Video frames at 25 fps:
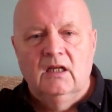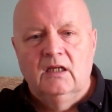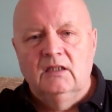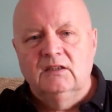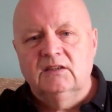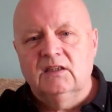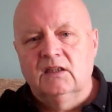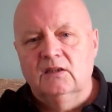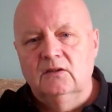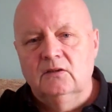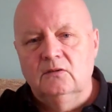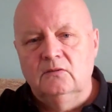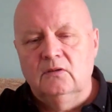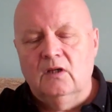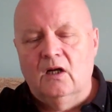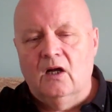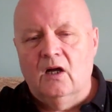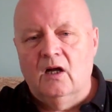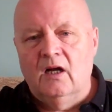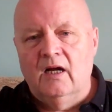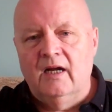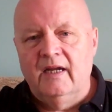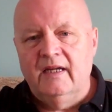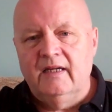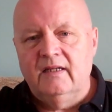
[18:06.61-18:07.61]
So
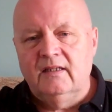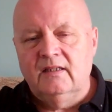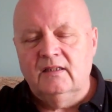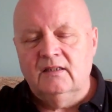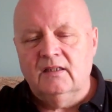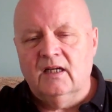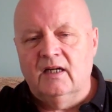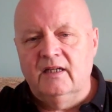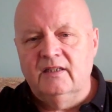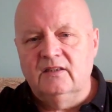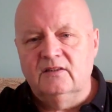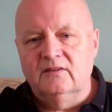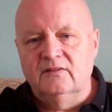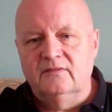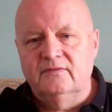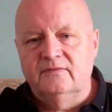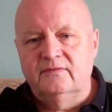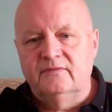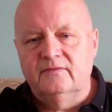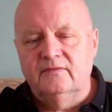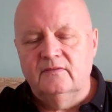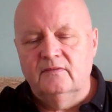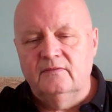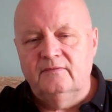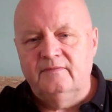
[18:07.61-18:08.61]
I kind of
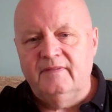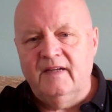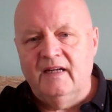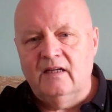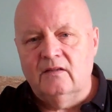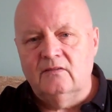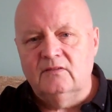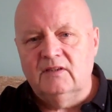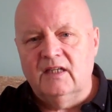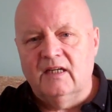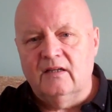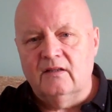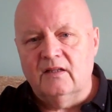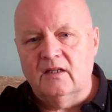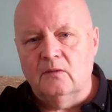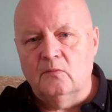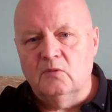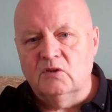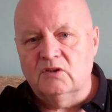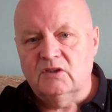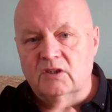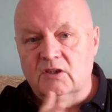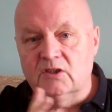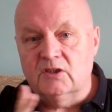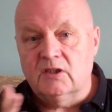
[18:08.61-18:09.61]
found out there
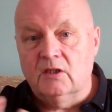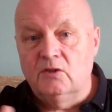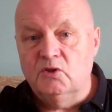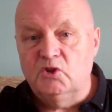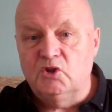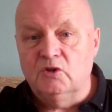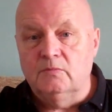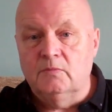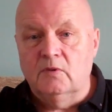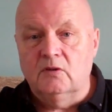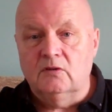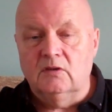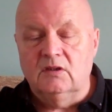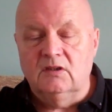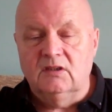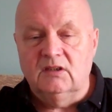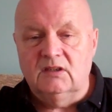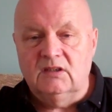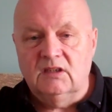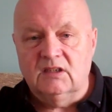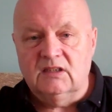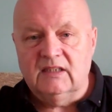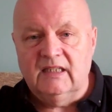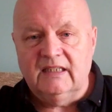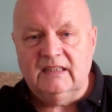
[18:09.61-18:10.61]
was a social model of
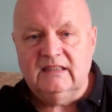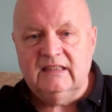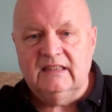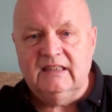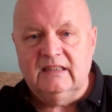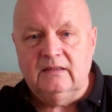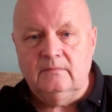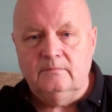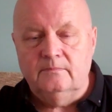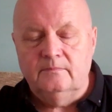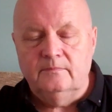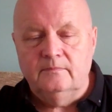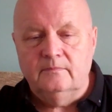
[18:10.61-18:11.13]
dyslexia.